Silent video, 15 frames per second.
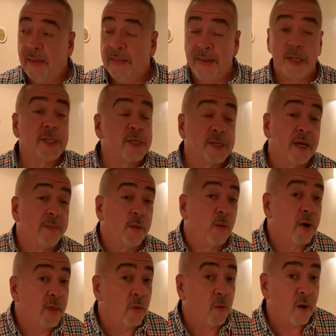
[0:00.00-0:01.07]
This is gonna be
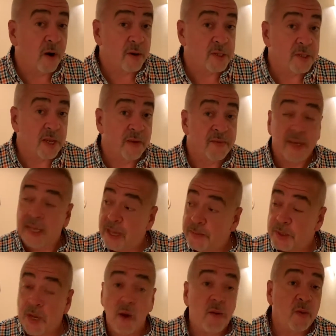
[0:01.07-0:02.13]
one of the worst. If it
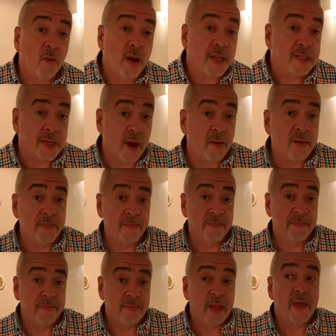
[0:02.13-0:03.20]
keeps going the way it's going,
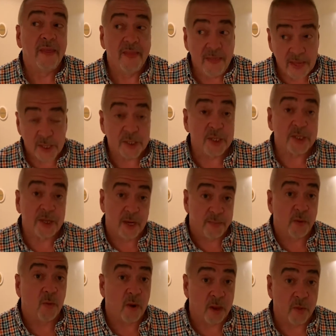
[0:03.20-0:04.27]
this is gonna
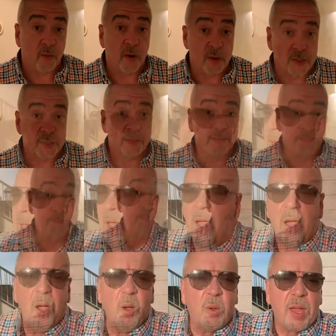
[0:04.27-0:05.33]
be one of the worst.
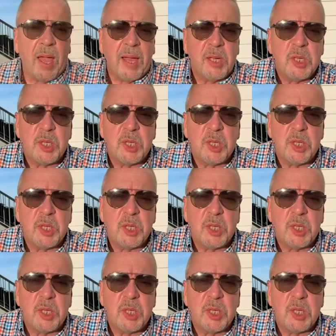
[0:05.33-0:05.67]
Okay,